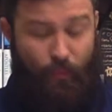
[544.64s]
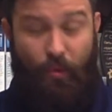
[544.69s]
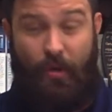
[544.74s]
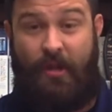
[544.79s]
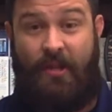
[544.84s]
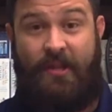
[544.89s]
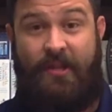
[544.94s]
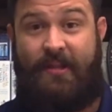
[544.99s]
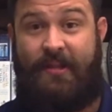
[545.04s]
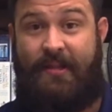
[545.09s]
one
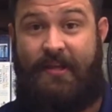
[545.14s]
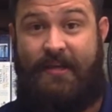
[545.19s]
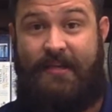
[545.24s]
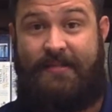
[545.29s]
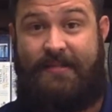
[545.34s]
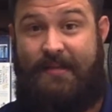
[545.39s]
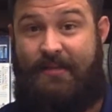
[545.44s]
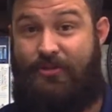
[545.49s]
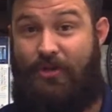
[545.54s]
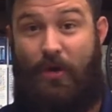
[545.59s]
of the things,
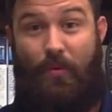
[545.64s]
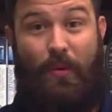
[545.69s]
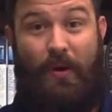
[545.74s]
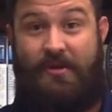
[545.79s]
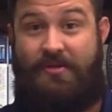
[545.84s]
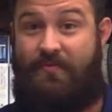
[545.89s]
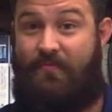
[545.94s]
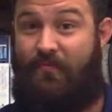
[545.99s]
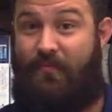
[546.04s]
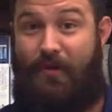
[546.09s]
I saw
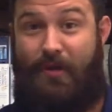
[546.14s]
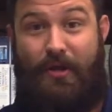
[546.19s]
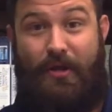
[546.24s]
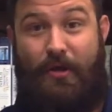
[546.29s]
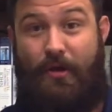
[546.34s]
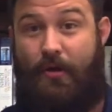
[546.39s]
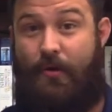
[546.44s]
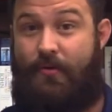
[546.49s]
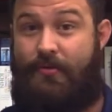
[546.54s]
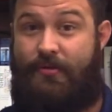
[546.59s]
watching
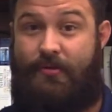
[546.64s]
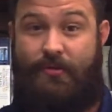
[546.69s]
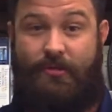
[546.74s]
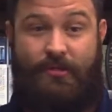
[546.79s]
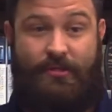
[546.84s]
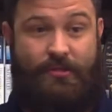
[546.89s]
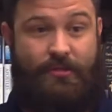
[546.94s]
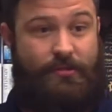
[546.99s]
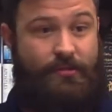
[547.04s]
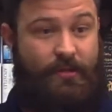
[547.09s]
videos and
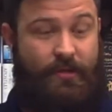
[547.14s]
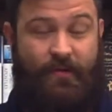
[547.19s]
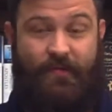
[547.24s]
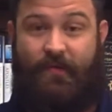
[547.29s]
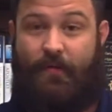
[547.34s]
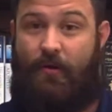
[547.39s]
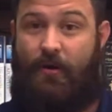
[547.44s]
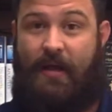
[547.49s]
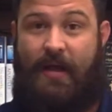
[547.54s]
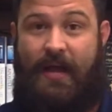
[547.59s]
just, you know,
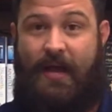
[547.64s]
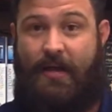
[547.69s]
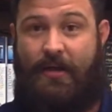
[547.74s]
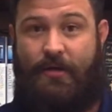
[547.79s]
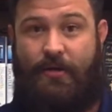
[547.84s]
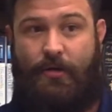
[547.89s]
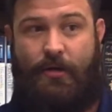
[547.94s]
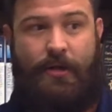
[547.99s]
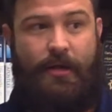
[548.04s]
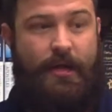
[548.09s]
figured out how to
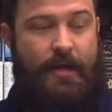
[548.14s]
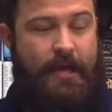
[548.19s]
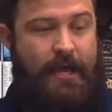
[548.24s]
do it.